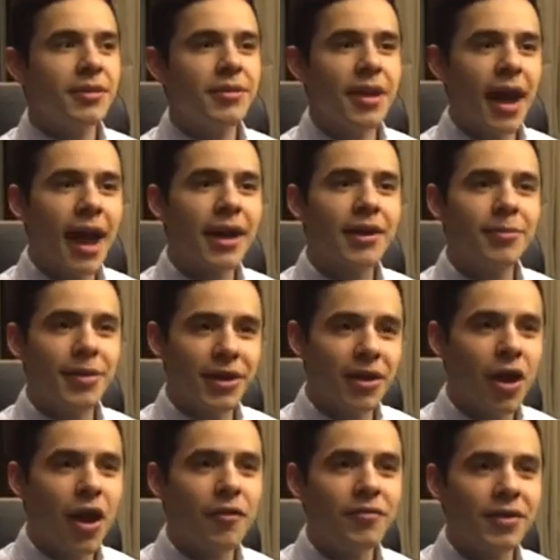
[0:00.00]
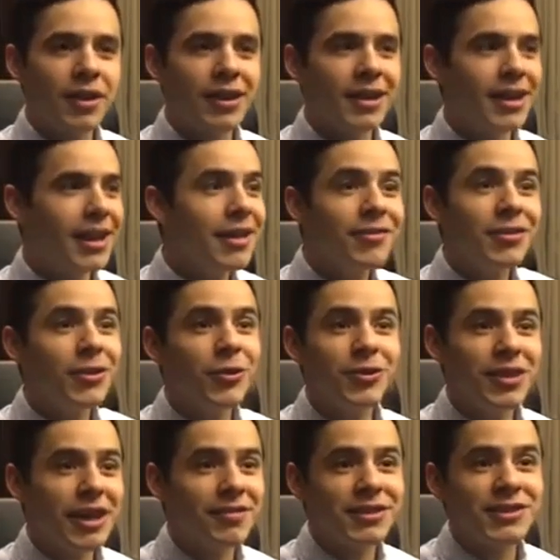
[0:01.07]
and I could be confident. Even
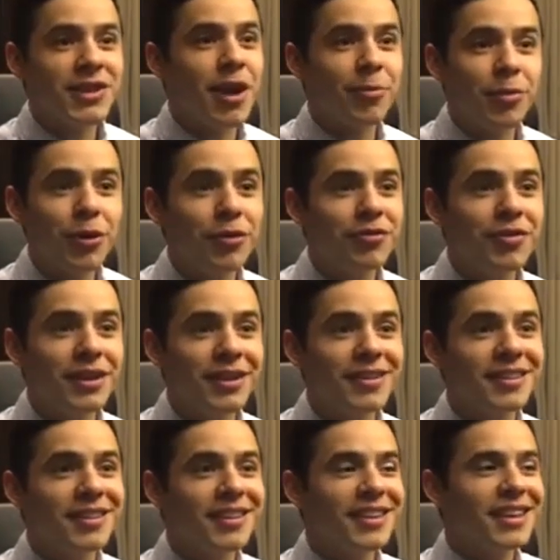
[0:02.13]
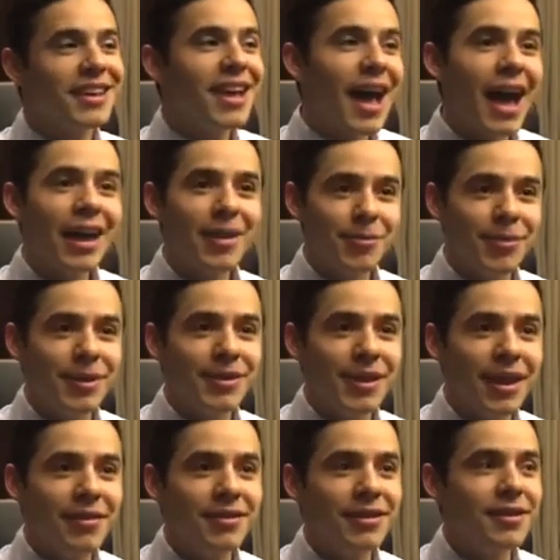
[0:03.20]
though David's not perfect, I could
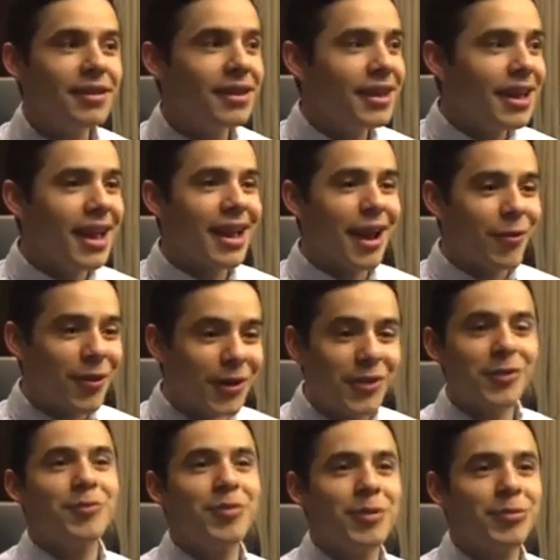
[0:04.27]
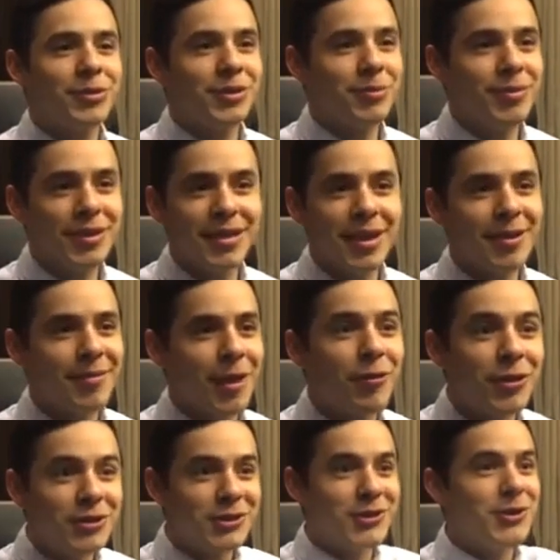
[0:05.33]
be David. And I want other people to be them.
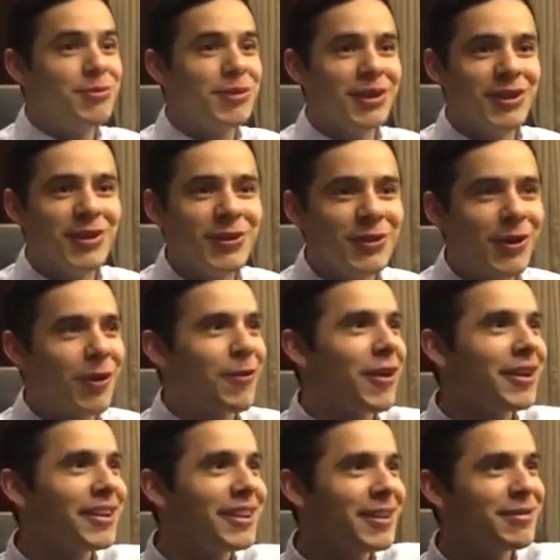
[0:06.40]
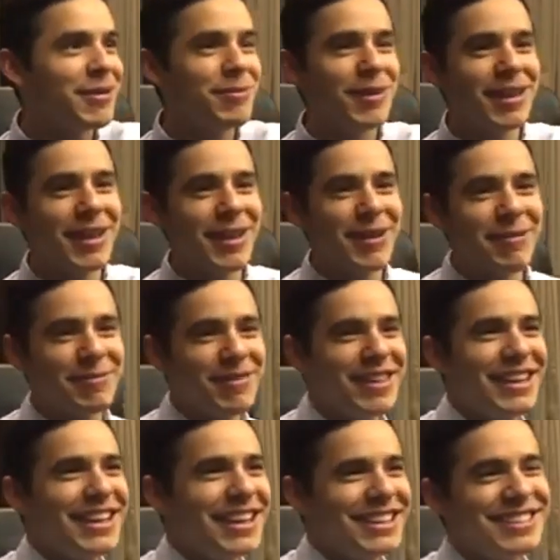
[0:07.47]
I want you to be you. I want him to be him.
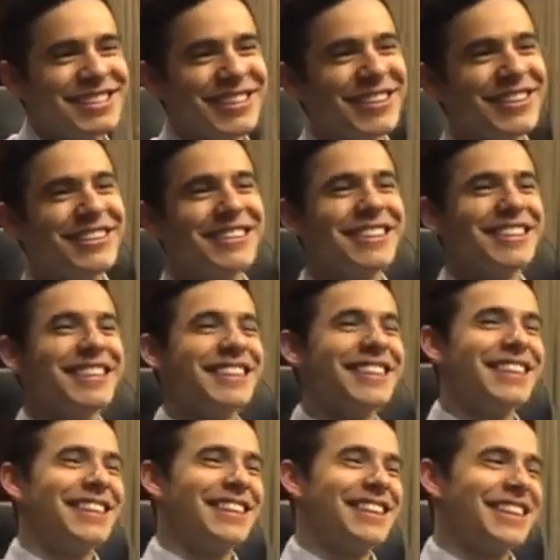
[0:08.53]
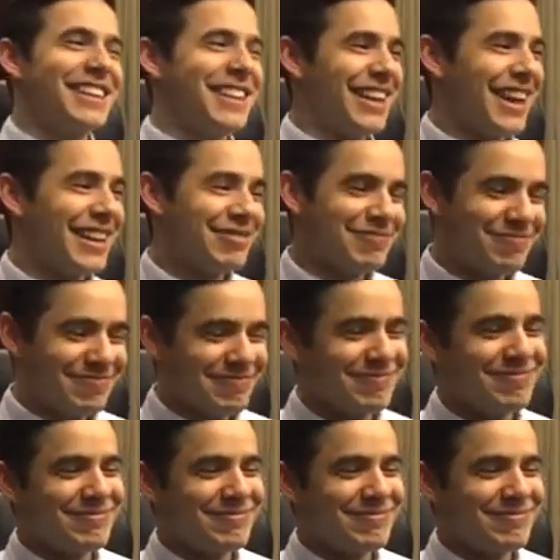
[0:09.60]
So, yeah.